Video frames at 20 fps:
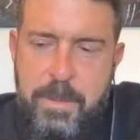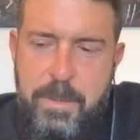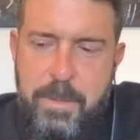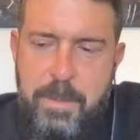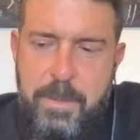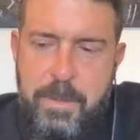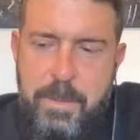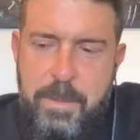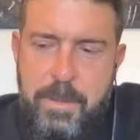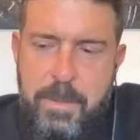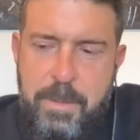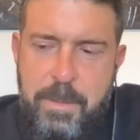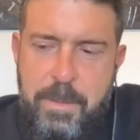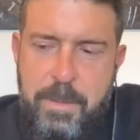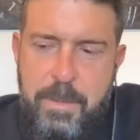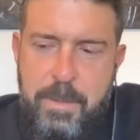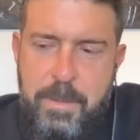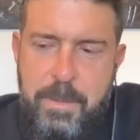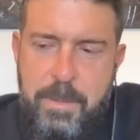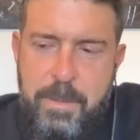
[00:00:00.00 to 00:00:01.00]

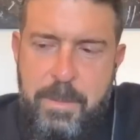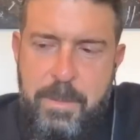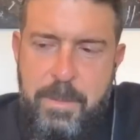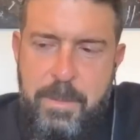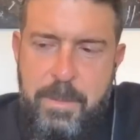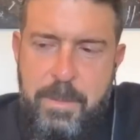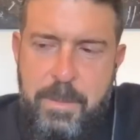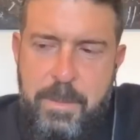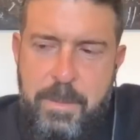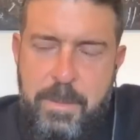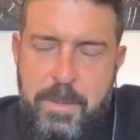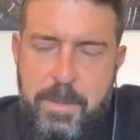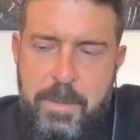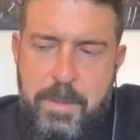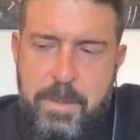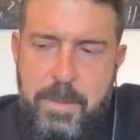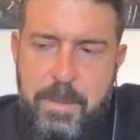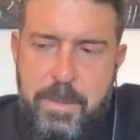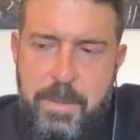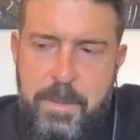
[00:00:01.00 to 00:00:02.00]

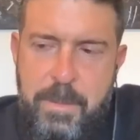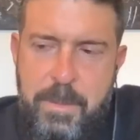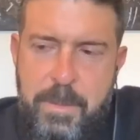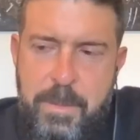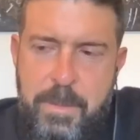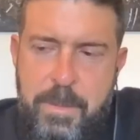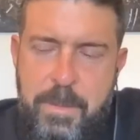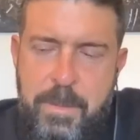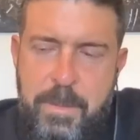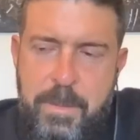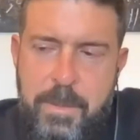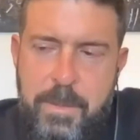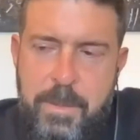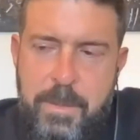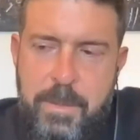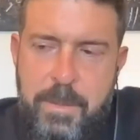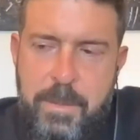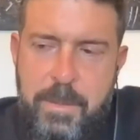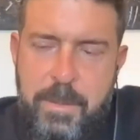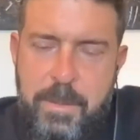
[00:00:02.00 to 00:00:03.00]

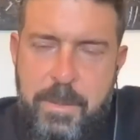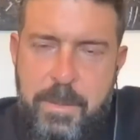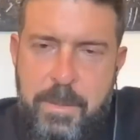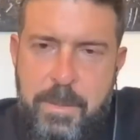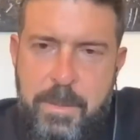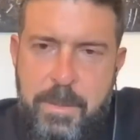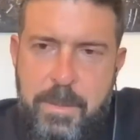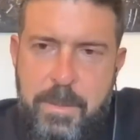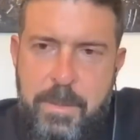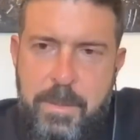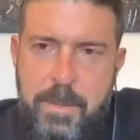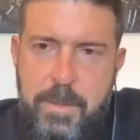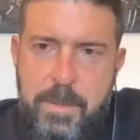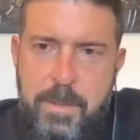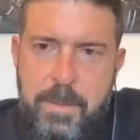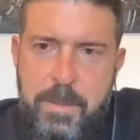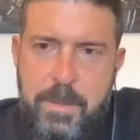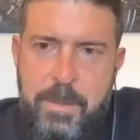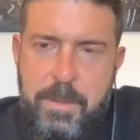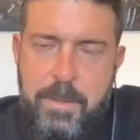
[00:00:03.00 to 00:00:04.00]

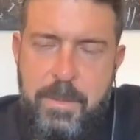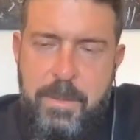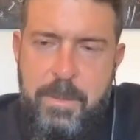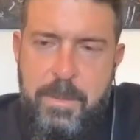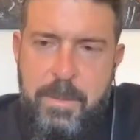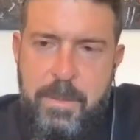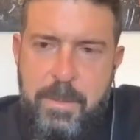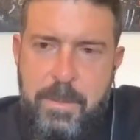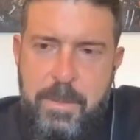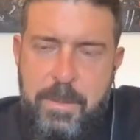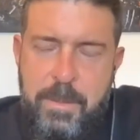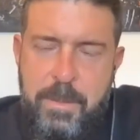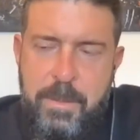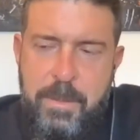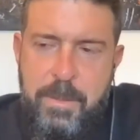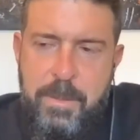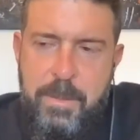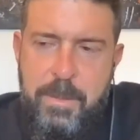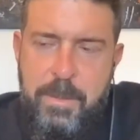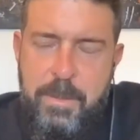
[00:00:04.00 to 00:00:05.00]

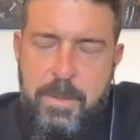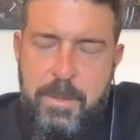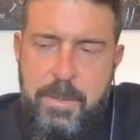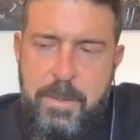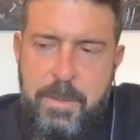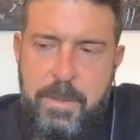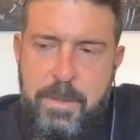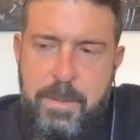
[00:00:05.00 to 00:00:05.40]
(silent)